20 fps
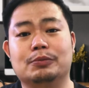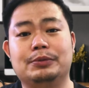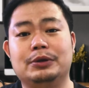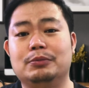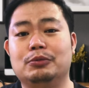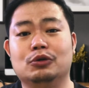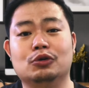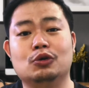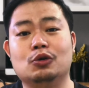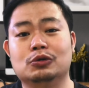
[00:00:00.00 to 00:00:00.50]

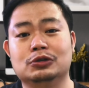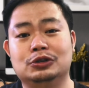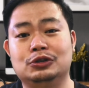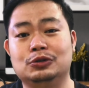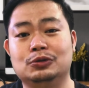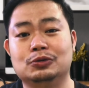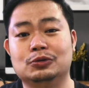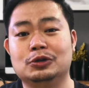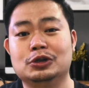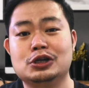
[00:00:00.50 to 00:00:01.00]
people go
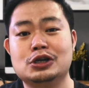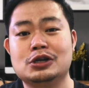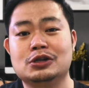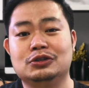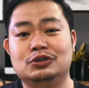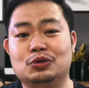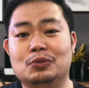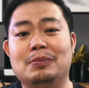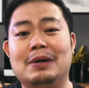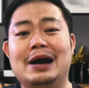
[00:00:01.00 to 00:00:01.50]
to
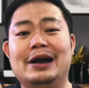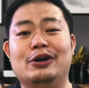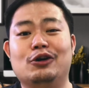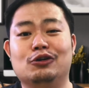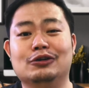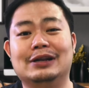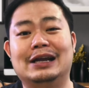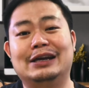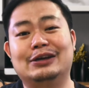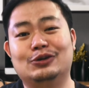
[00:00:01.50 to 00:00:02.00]
buy online